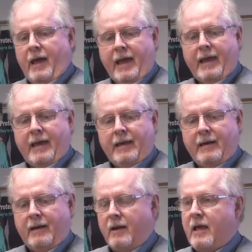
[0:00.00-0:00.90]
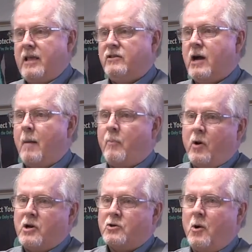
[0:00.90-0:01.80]
and he's got
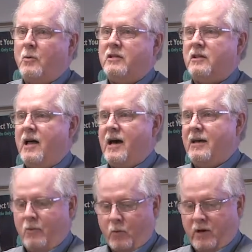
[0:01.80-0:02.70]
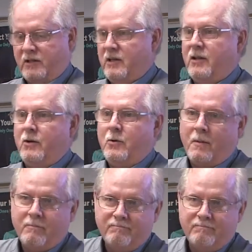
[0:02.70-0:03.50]
pressure on this line, what does he do?